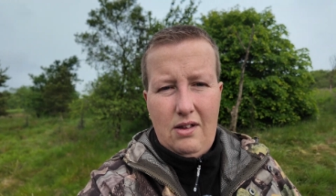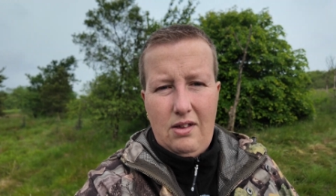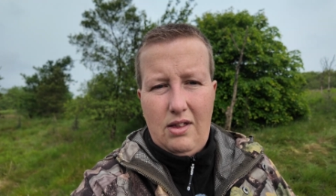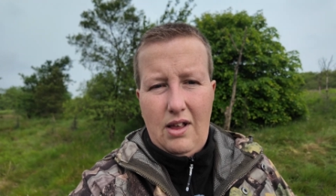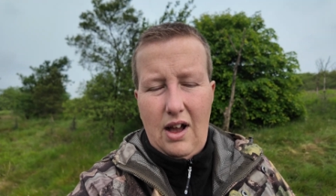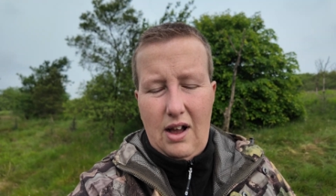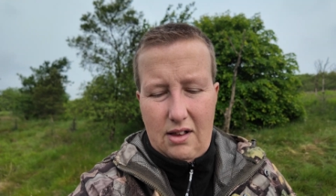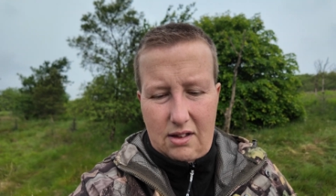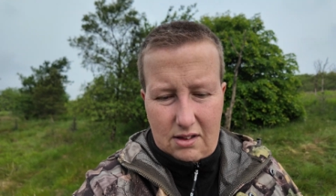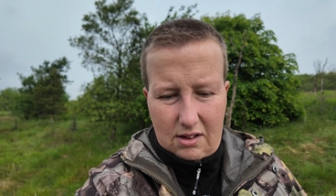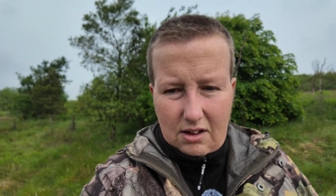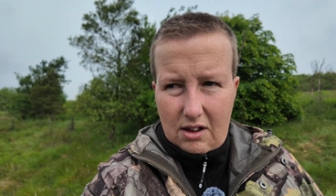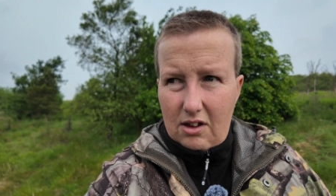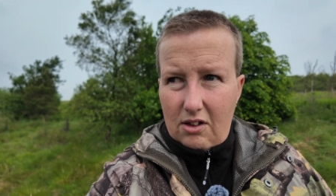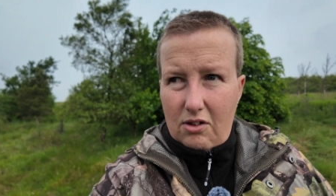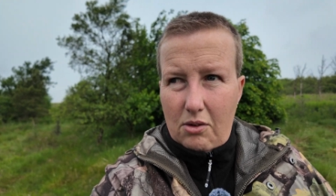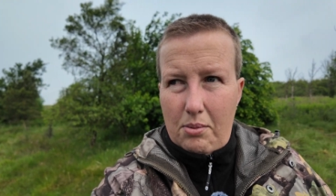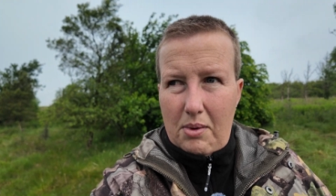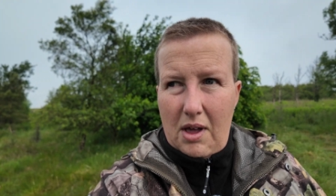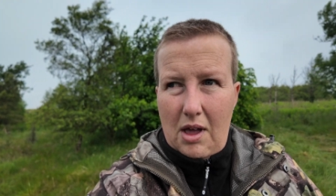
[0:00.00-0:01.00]
That
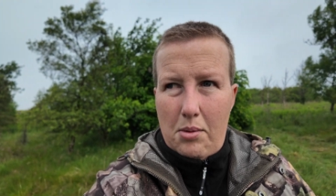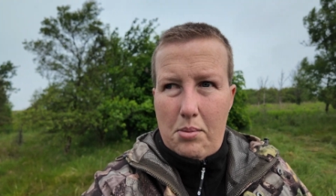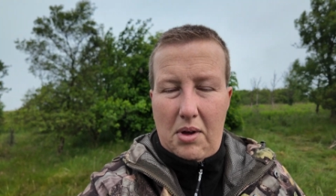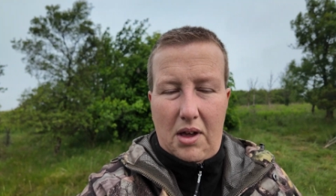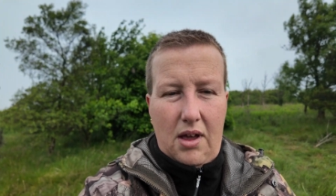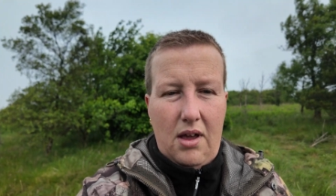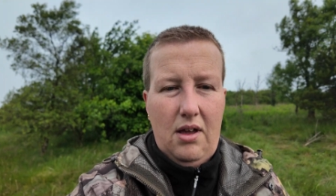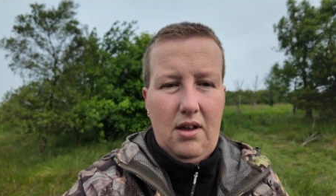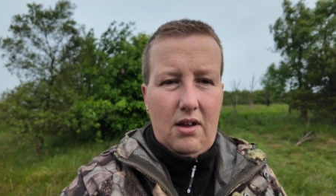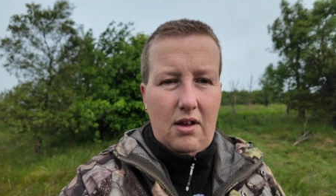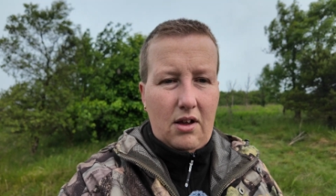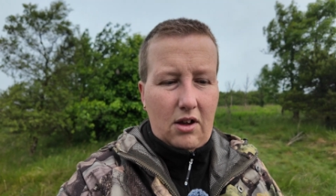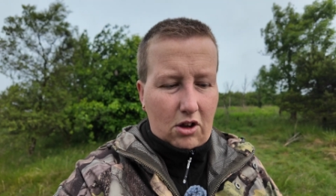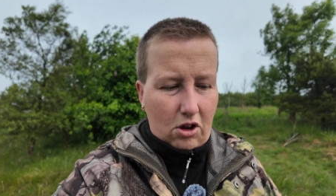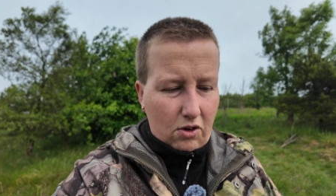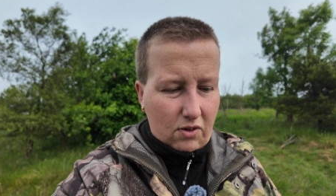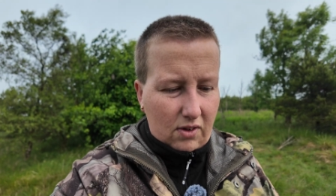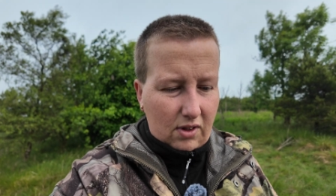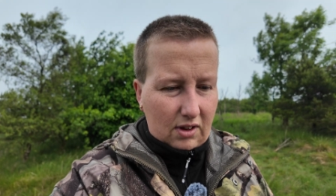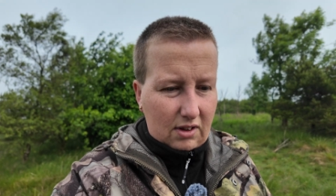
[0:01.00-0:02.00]
is a baby,
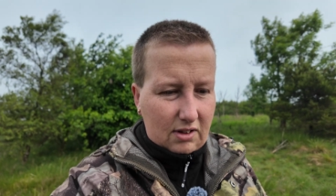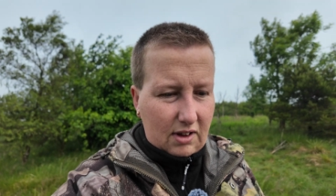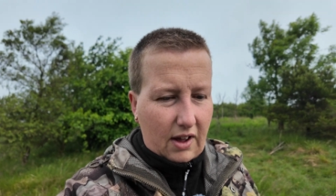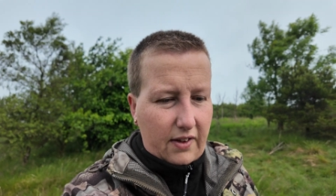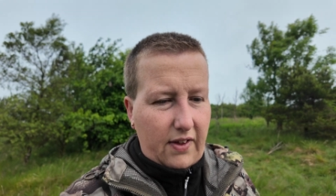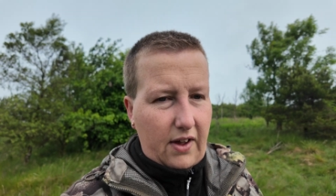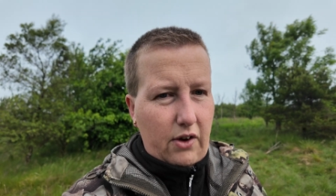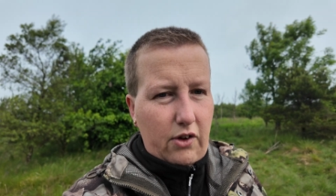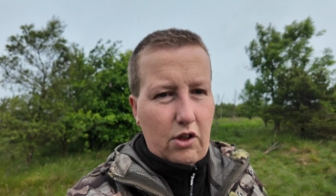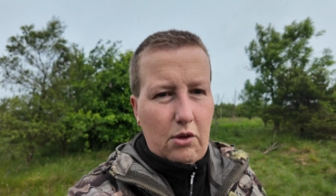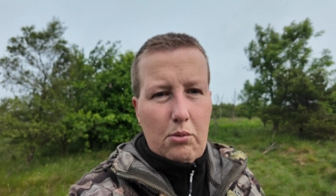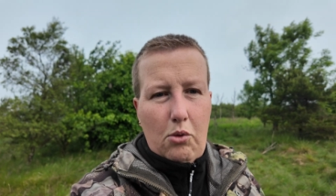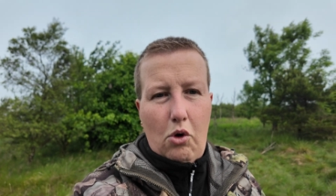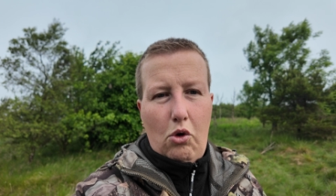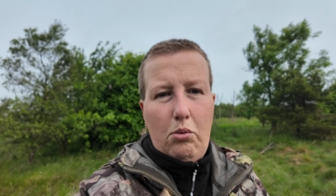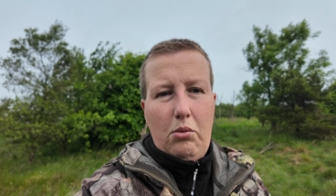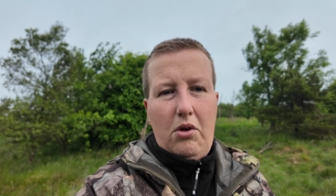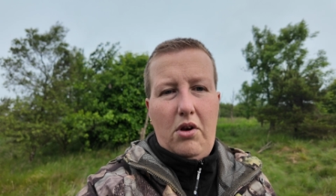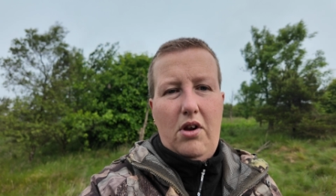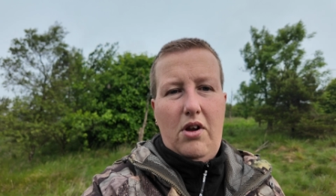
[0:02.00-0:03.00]
currently sat there at the
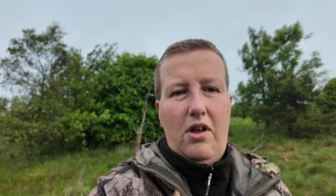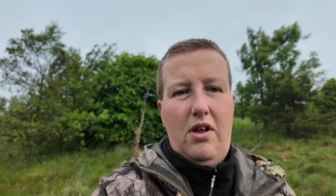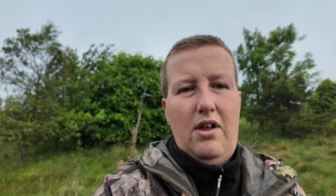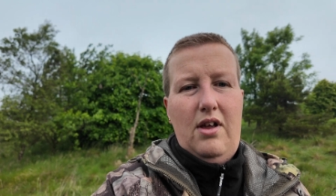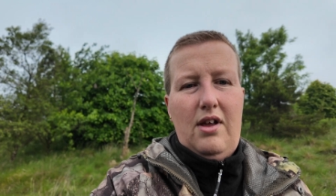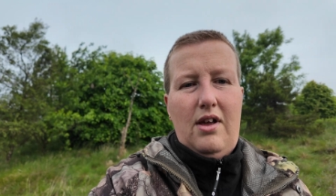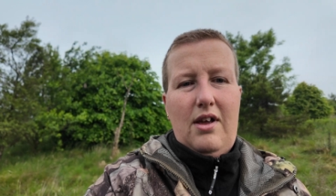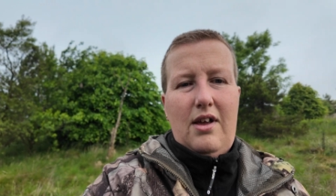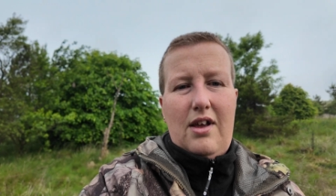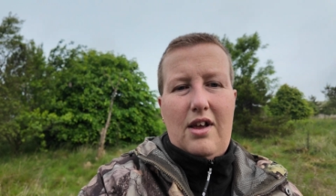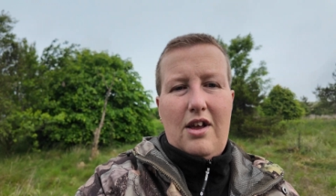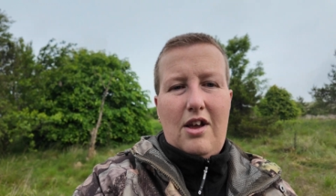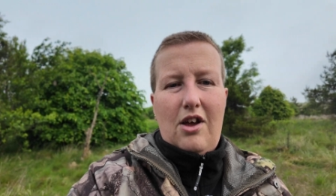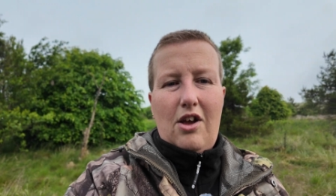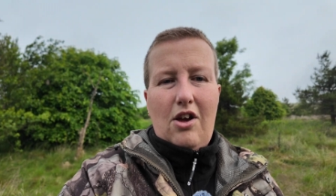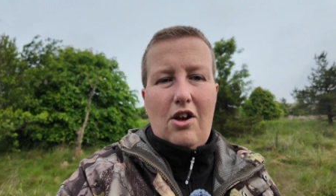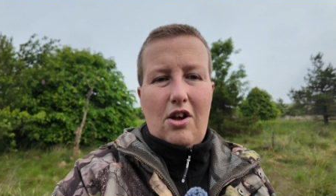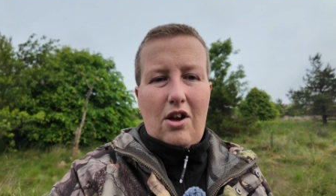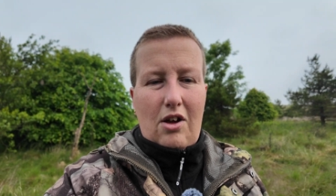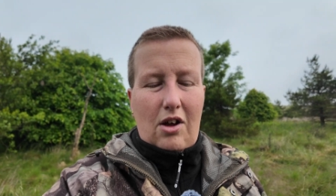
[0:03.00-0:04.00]
moment,
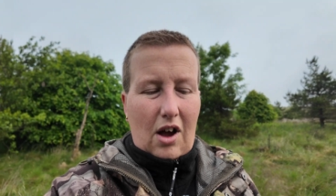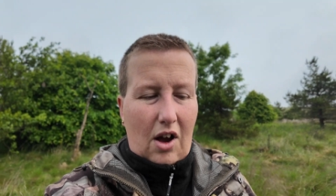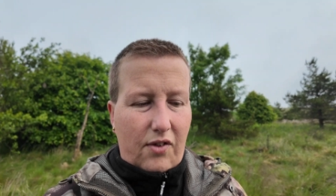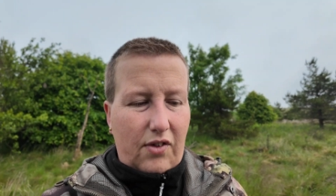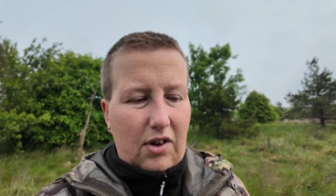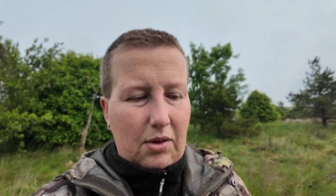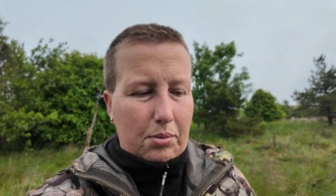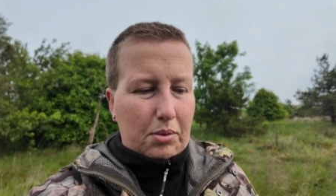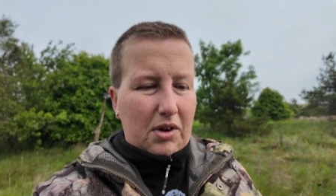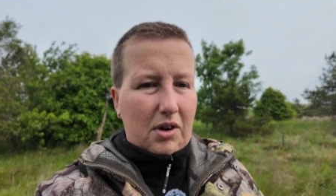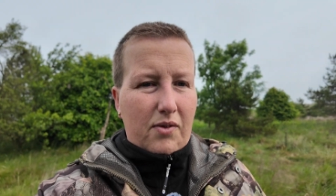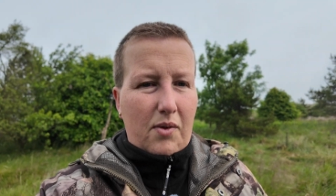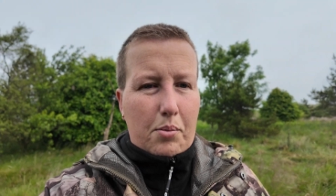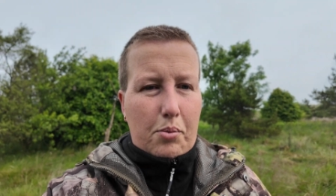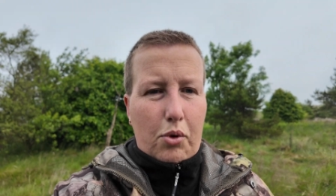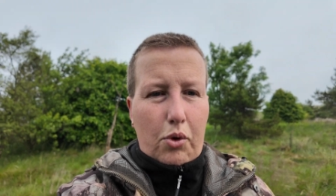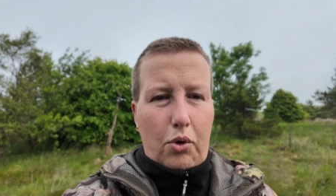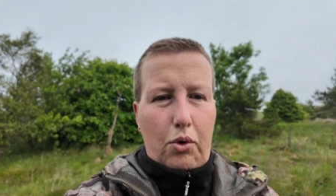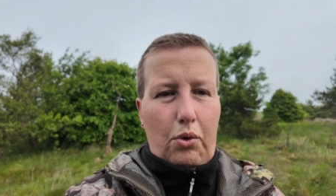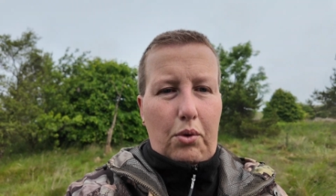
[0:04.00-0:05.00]
having a bit of a
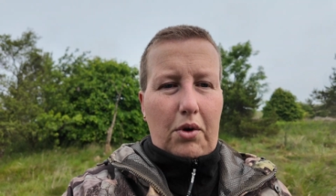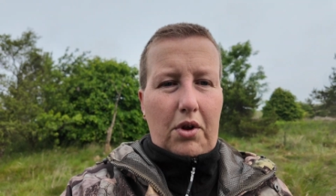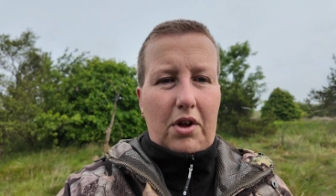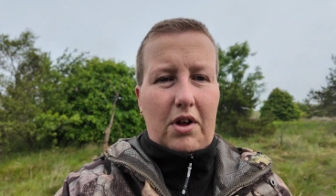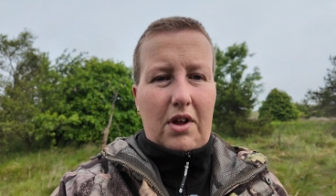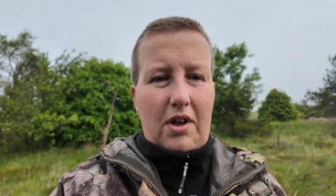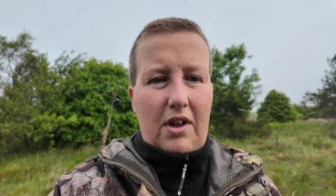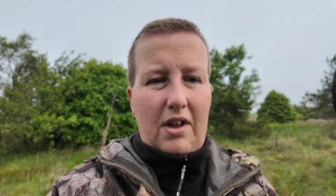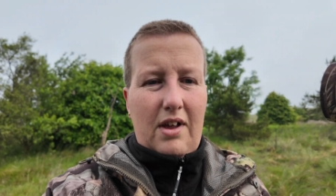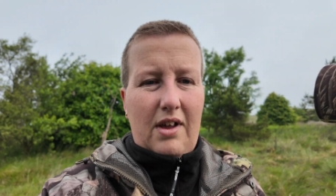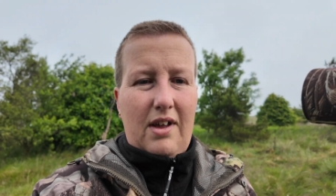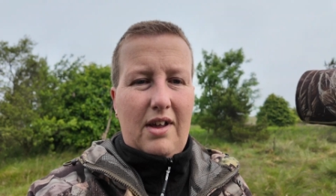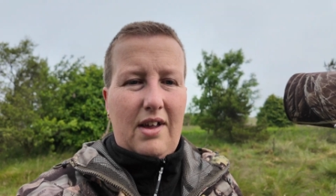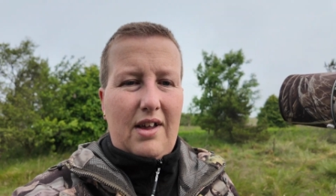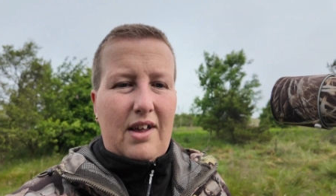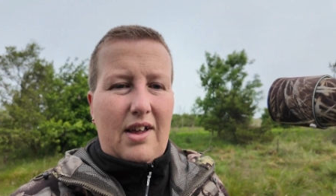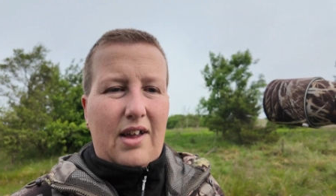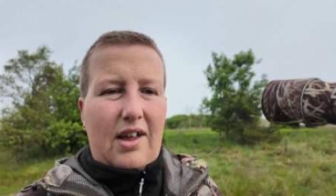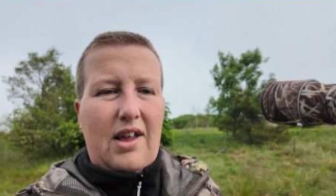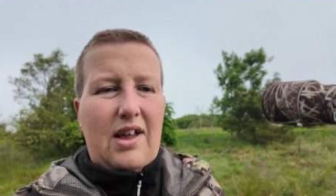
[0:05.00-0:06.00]
prune
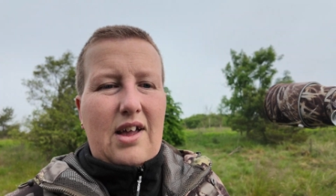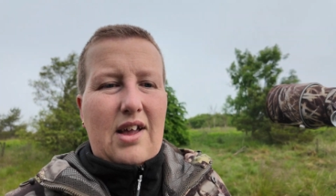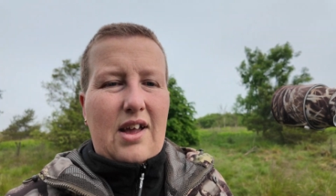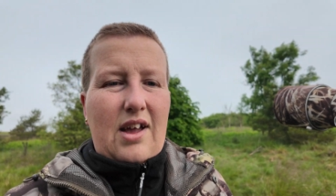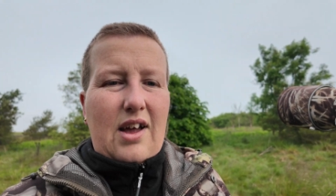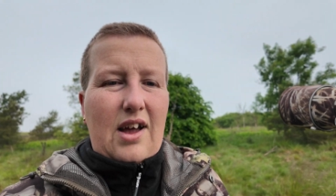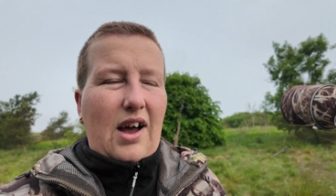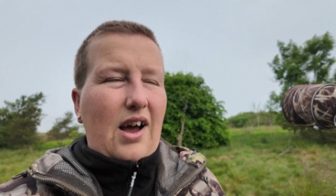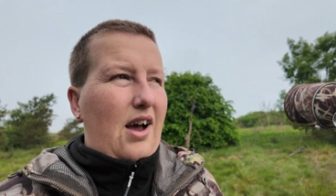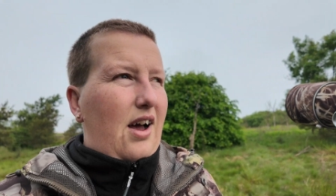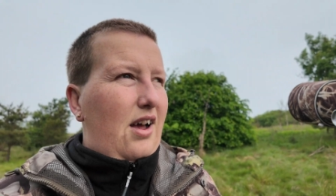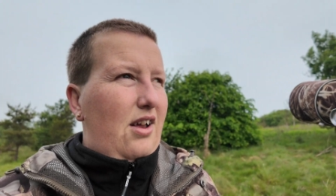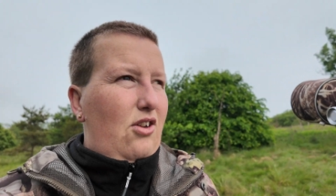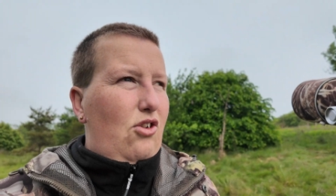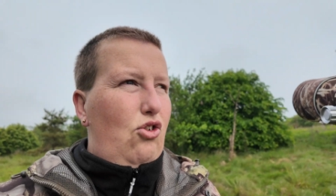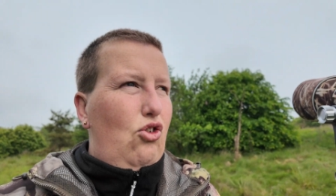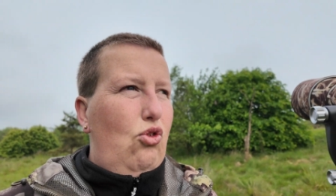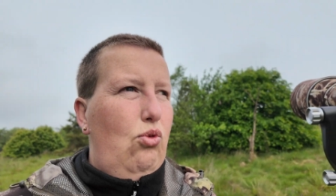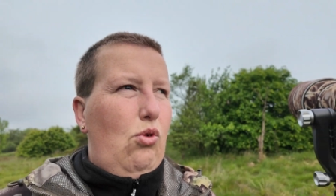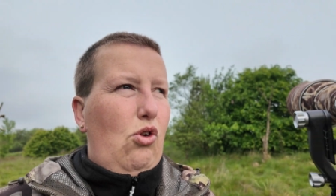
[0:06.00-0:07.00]

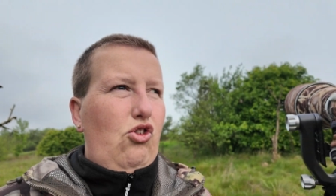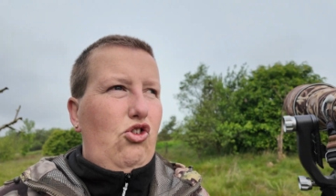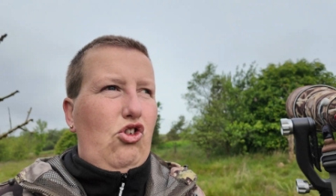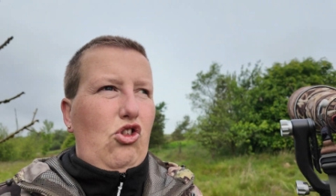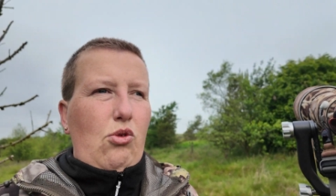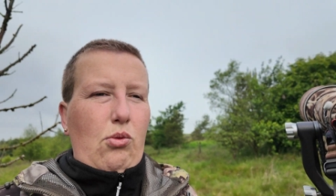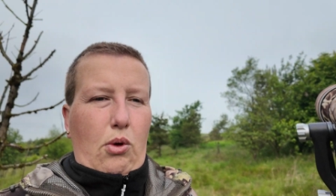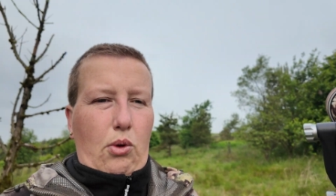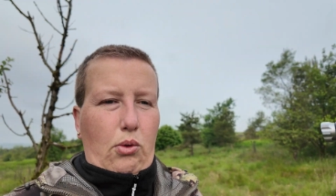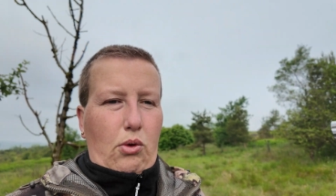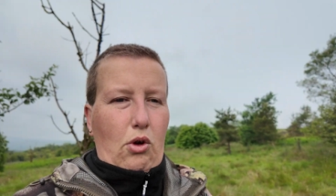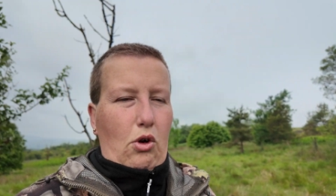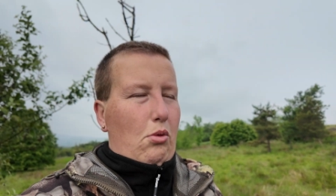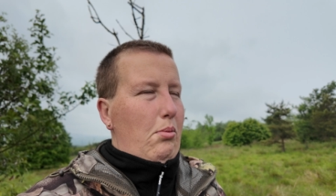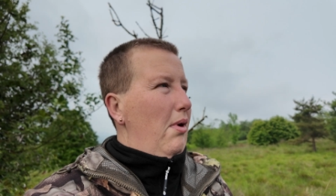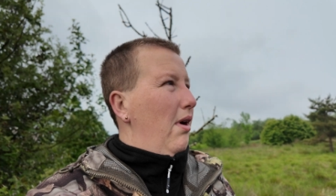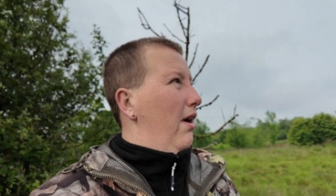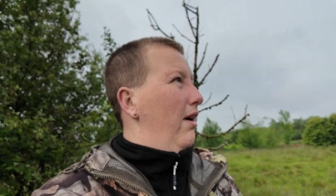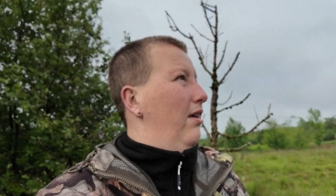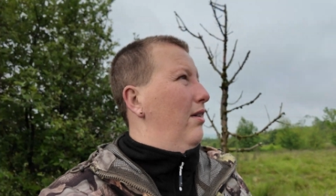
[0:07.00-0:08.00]
and just watching the world go
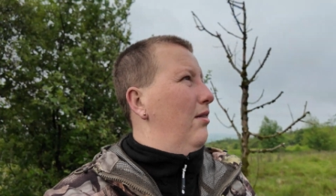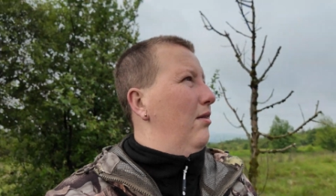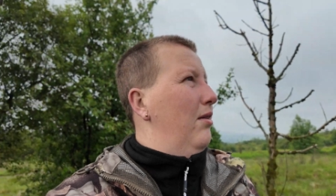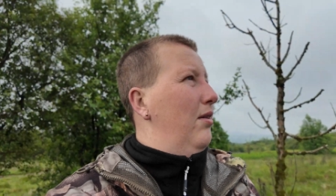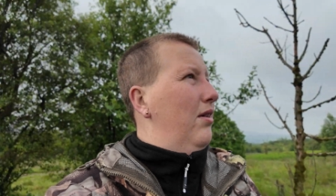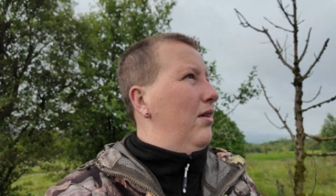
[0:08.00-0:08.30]
by.